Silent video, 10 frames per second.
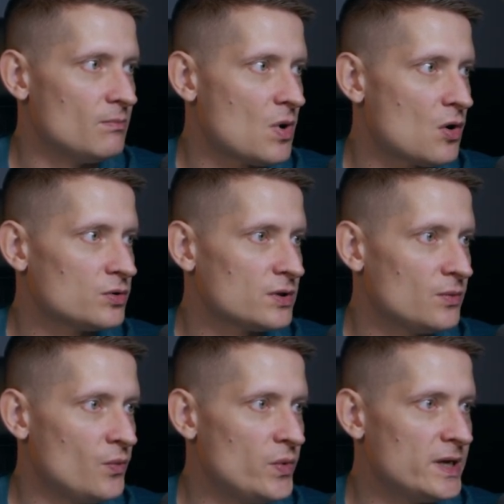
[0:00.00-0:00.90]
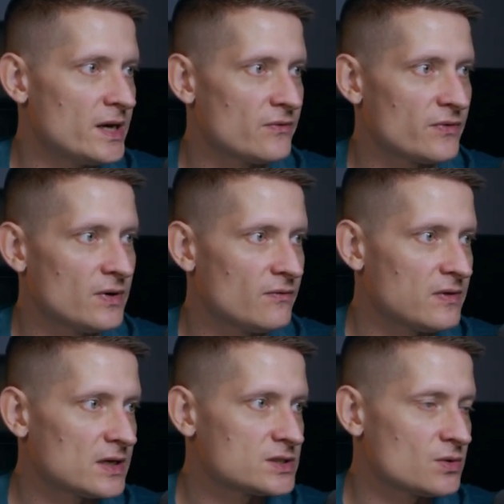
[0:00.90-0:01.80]
mode, we have
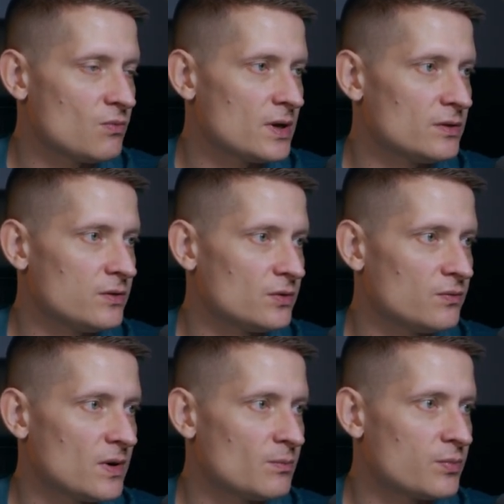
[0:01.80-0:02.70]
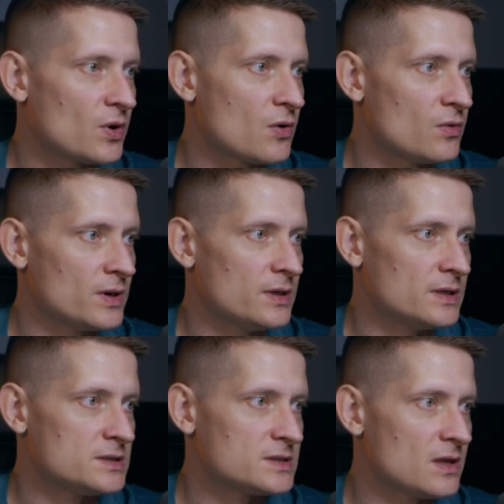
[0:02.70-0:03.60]
Flux 1.1 Pro.
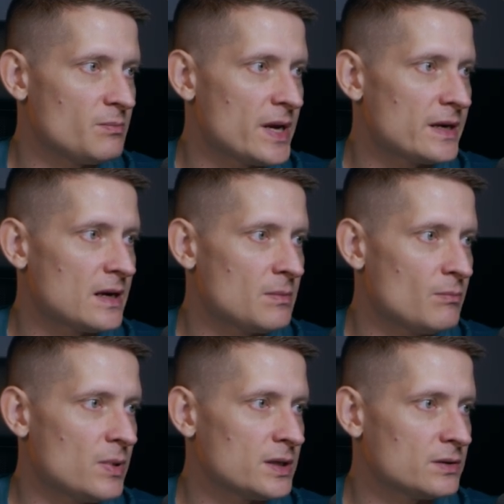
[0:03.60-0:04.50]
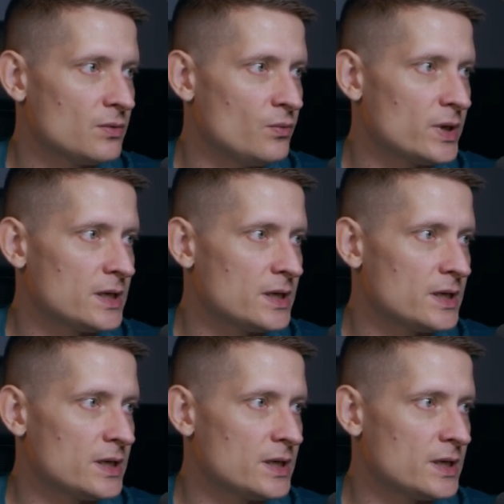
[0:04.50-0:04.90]
It's still beta, but we